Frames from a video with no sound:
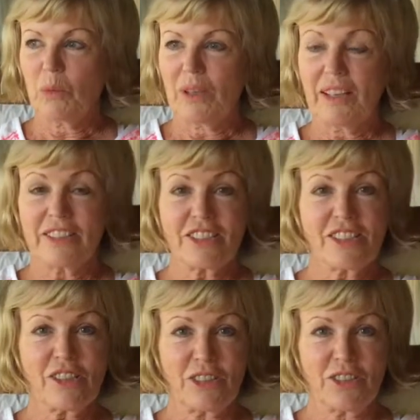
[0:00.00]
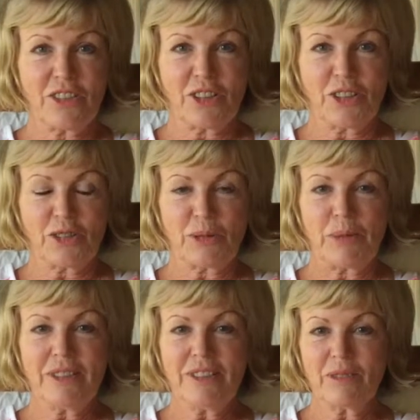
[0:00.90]
well I just got into yoga a
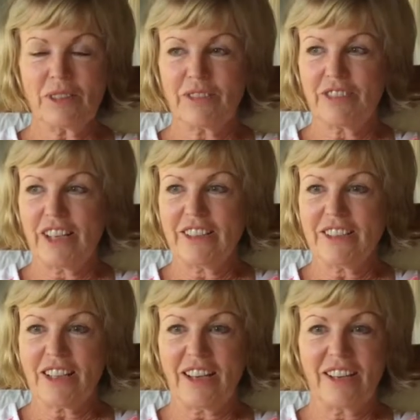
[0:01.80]
bit with a friend